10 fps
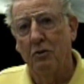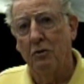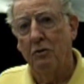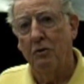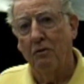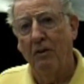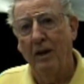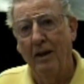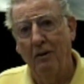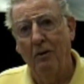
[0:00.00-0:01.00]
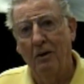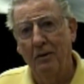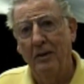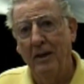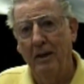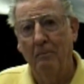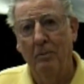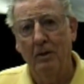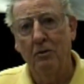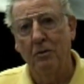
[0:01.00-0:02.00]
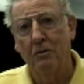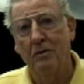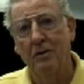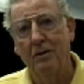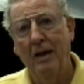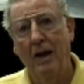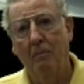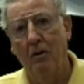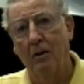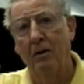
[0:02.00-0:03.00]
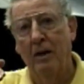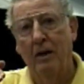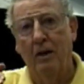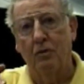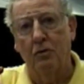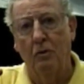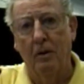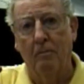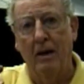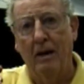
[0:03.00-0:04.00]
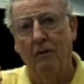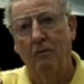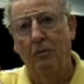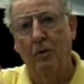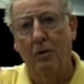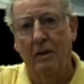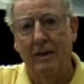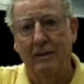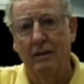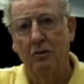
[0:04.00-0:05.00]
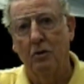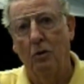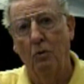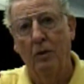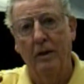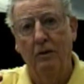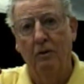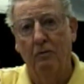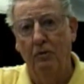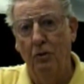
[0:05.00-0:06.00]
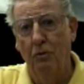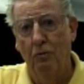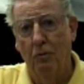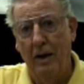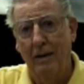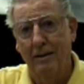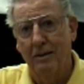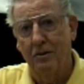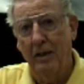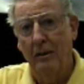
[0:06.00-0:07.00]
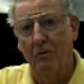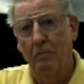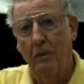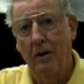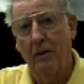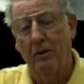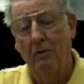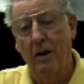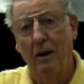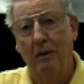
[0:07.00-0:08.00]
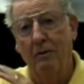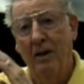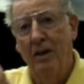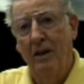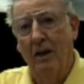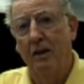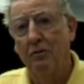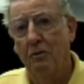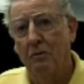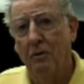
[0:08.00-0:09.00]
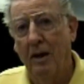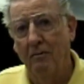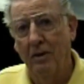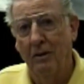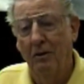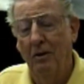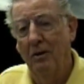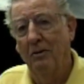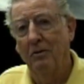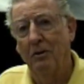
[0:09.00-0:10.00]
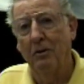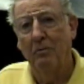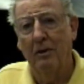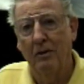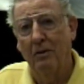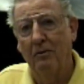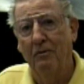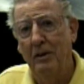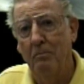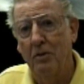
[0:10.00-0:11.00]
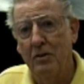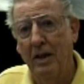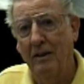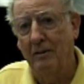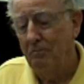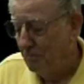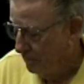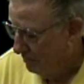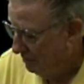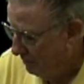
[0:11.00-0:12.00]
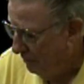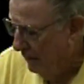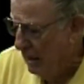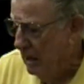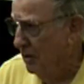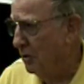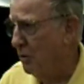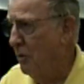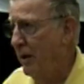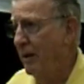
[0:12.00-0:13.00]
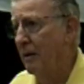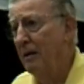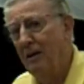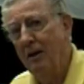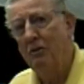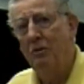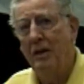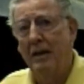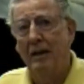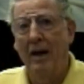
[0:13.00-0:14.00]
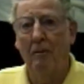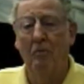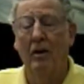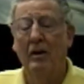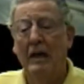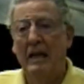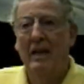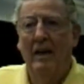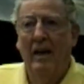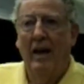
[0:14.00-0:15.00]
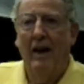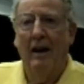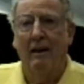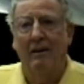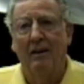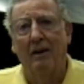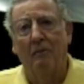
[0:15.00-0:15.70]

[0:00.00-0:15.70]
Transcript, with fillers: So as you're flying along taking pictures, this camera is going back and forth like this, holding your view right at the same spot on the ground as you're traveling along 3,100 feet per second. Well, it's quite a, a unique camera. And